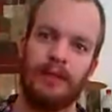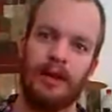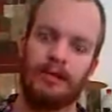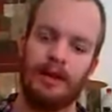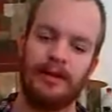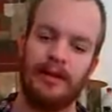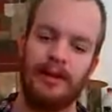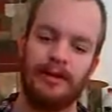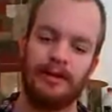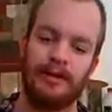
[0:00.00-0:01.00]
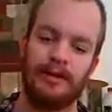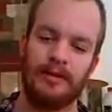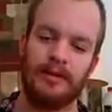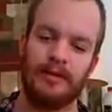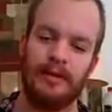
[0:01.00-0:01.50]
I mean, like
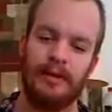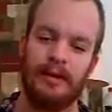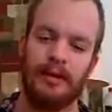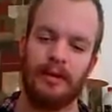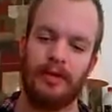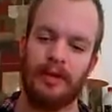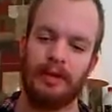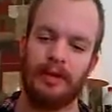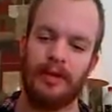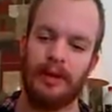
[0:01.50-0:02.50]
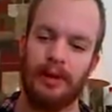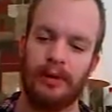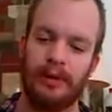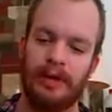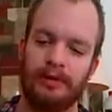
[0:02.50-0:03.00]
the theory that we
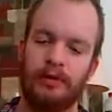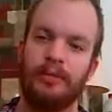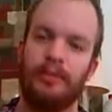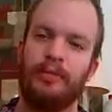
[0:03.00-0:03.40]
will get to